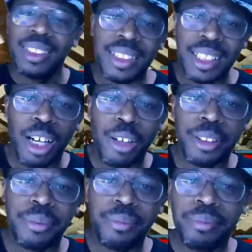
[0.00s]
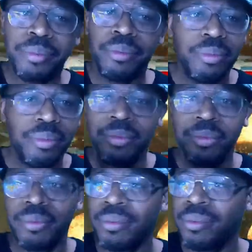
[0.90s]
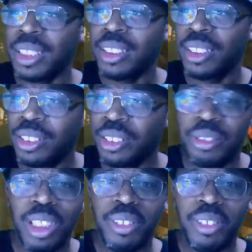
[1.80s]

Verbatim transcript: narrower. And that's it, you leveled